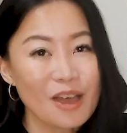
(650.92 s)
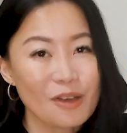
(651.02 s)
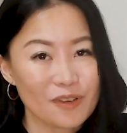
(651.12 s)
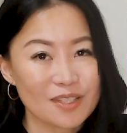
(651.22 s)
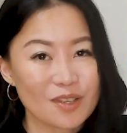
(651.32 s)

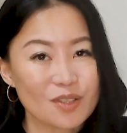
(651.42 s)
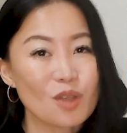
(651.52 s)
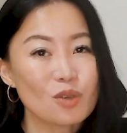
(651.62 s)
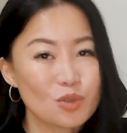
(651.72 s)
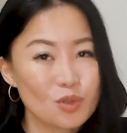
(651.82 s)
versus
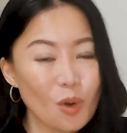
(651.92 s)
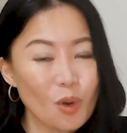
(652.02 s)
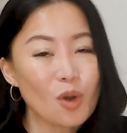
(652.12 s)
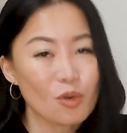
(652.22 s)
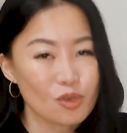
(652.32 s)

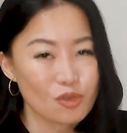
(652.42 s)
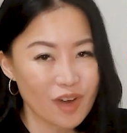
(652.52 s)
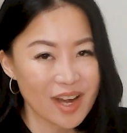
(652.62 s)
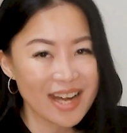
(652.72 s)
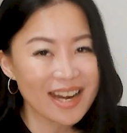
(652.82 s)

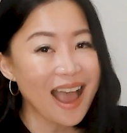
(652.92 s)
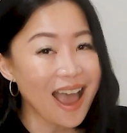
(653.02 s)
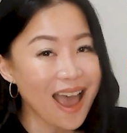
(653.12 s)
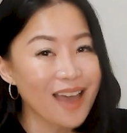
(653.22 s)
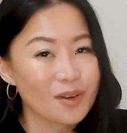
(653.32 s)
soul-draining
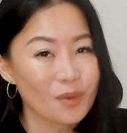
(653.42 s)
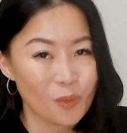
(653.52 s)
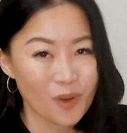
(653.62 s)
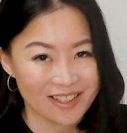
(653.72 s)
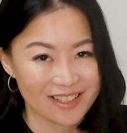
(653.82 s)
hard
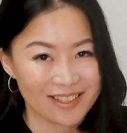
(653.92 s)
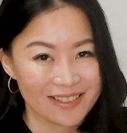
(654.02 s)
work.